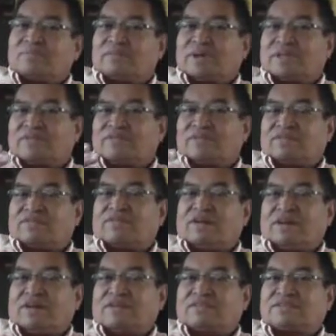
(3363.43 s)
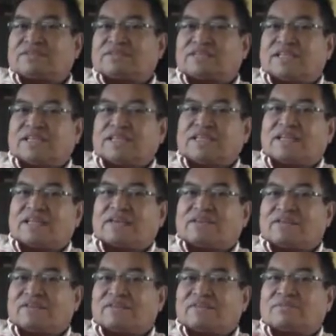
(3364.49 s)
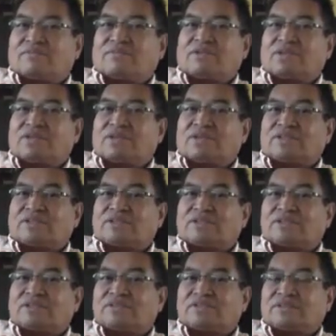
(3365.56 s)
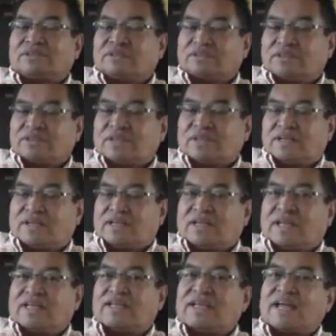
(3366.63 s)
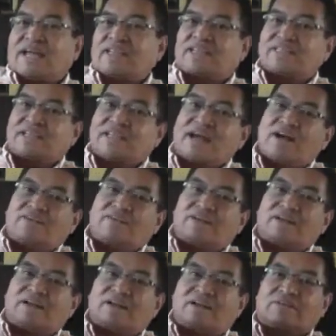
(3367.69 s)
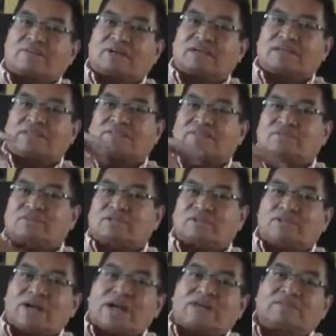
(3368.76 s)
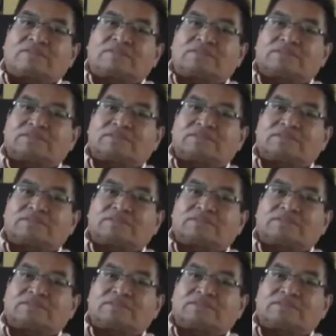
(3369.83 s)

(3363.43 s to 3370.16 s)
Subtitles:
But if it falls, then you get all the warriors, and they dance counterclockwise, 4 rounds.